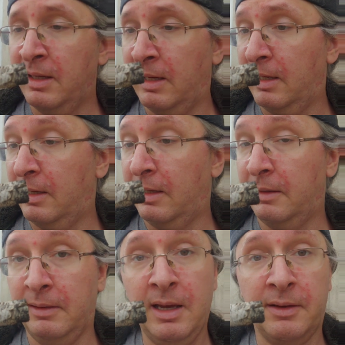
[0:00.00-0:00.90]

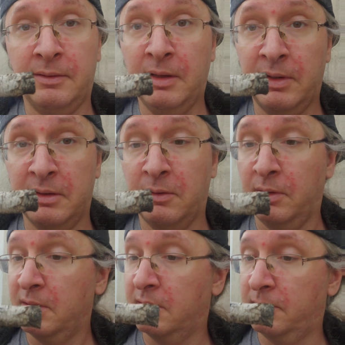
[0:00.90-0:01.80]
And yeah, definitely, so
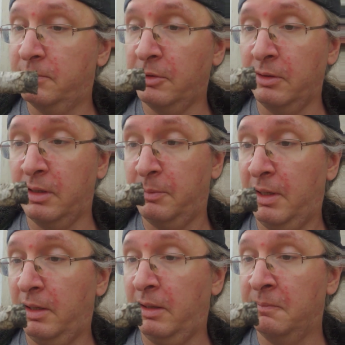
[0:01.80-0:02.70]
far this has turned out to
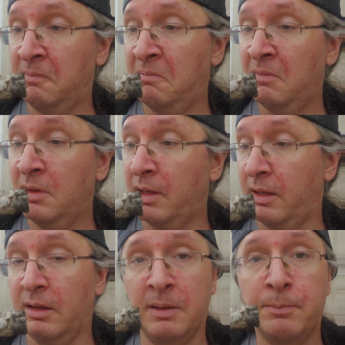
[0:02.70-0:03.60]
be
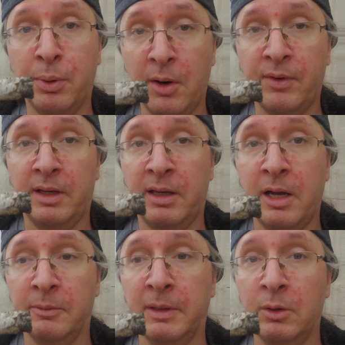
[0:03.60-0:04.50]
like the perfect
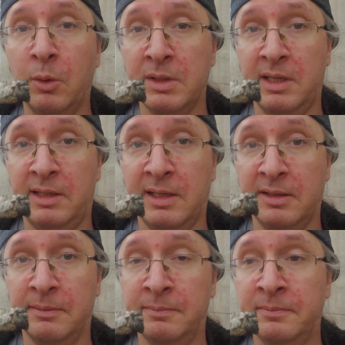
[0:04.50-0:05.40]
accompaniment to a whiskey tasting.